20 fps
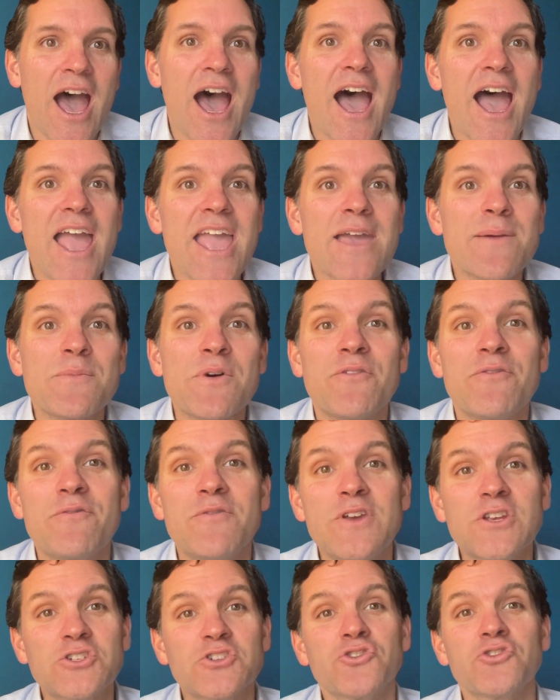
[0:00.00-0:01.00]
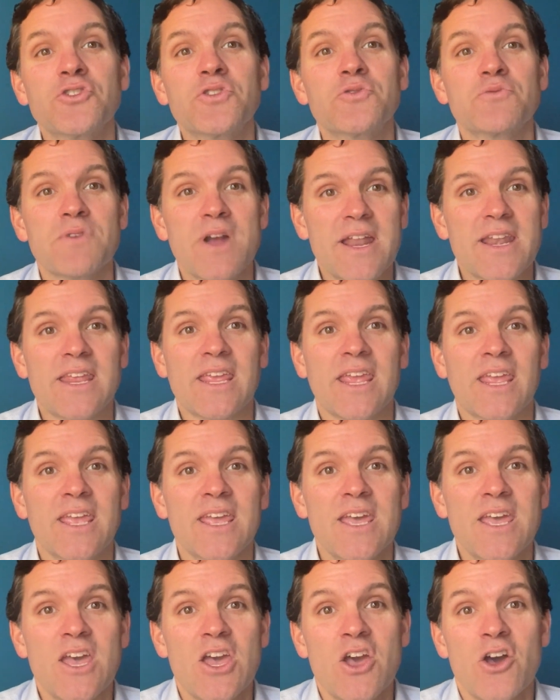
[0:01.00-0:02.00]
I am officially
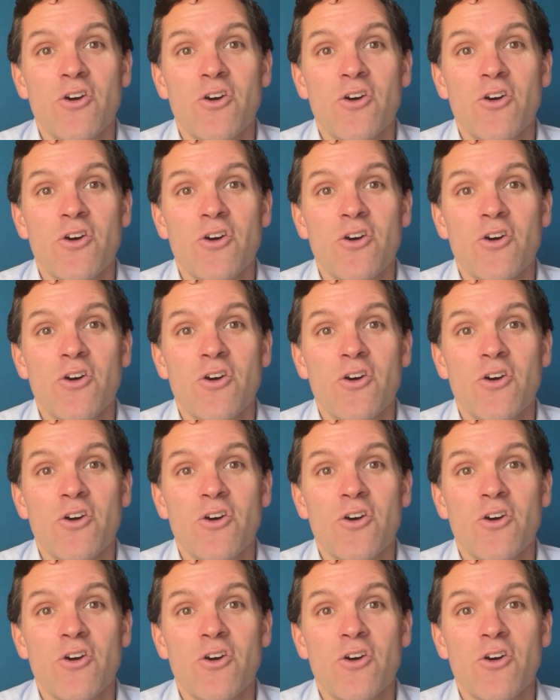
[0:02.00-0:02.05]
running